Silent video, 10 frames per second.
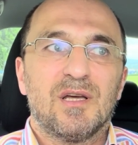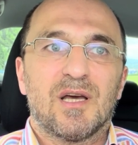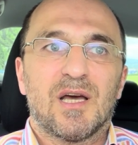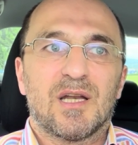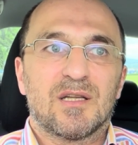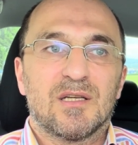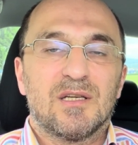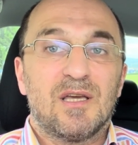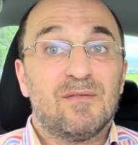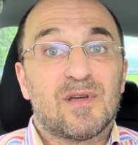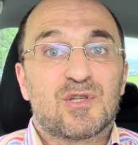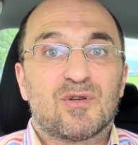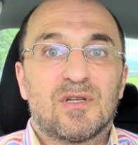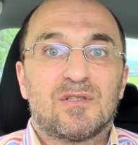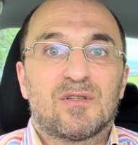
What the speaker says: and eventually the